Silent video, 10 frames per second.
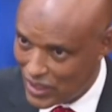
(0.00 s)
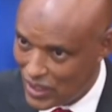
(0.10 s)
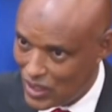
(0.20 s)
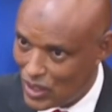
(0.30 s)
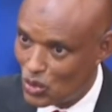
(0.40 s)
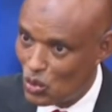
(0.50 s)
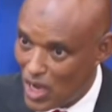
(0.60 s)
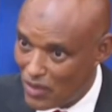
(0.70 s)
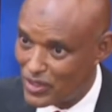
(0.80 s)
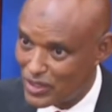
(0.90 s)
to have
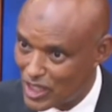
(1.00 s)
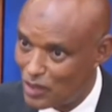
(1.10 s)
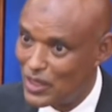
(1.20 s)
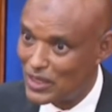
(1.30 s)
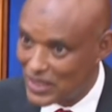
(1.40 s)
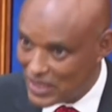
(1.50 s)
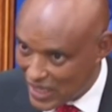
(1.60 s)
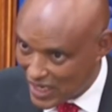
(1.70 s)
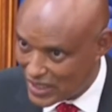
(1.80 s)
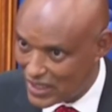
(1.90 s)
the suspect
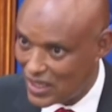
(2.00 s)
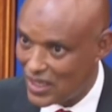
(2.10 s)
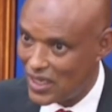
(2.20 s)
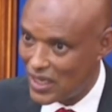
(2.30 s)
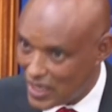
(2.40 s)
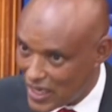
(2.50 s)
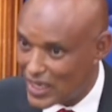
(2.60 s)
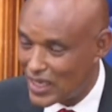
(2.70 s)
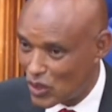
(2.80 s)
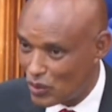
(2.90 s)
charged here in
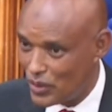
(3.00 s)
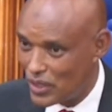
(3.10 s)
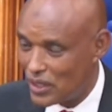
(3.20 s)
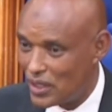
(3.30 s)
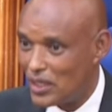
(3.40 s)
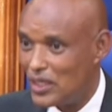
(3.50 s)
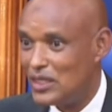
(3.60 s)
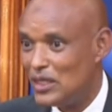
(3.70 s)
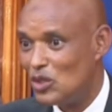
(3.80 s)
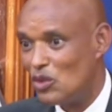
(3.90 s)
Nairobi
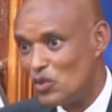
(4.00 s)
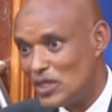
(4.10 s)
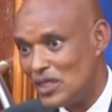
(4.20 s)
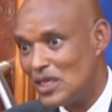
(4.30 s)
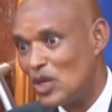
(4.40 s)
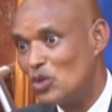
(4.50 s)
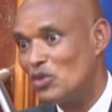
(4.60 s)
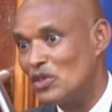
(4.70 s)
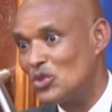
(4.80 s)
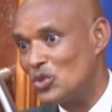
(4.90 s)
instead of wasting a lot of
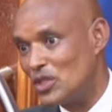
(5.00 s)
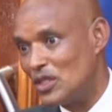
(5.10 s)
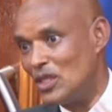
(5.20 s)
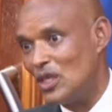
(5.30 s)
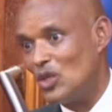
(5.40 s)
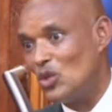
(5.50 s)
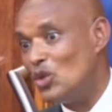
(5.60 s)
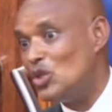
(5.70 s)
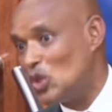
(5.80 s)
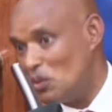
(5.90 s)
resources going to
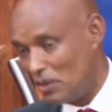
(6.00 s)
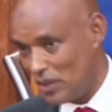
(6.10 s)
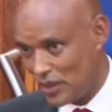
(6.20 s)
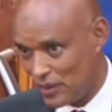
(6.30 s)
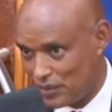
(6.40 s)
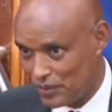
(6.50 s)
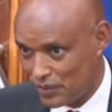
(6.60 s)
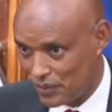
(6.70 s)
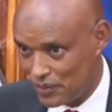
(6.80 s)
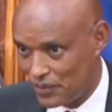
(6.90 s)
Homa Bay.
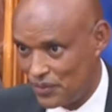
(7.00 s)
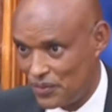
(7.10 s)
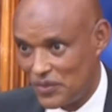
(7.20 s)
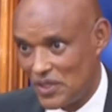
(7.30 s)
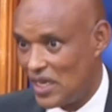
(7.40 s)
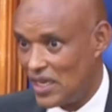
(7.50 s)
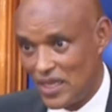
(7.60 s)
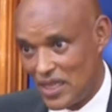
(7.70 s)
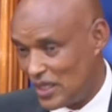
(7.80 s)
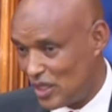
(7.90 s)
And
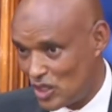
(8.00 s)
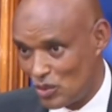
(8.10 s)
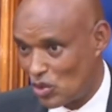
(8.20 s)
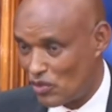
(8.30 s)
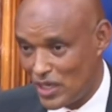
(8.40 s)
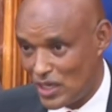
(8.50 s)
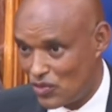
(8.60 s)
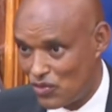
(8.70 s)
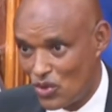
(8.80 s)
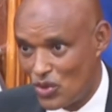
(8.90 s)
that is provided
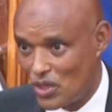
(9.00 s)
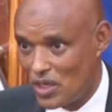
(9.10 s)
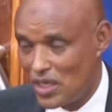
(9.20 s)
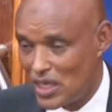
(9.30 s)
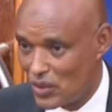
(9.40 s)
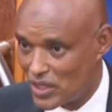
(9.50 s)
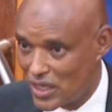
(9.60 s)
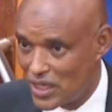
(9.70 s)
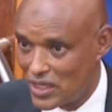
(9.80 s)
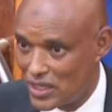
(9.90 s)
for in our
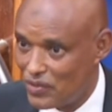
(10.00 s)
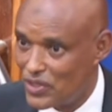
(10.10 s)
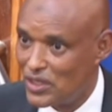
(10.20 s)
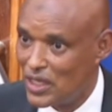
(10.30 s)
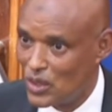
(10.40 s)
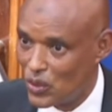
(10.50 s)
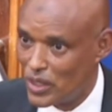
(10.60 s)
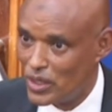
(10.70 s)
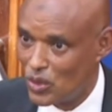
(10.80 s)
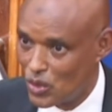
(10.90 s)
service standing orders,
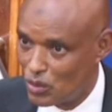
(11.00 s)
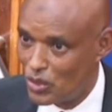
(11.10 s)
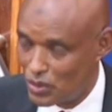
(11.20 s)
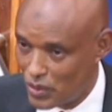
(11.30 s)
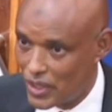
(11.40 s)
Honorable Speaker.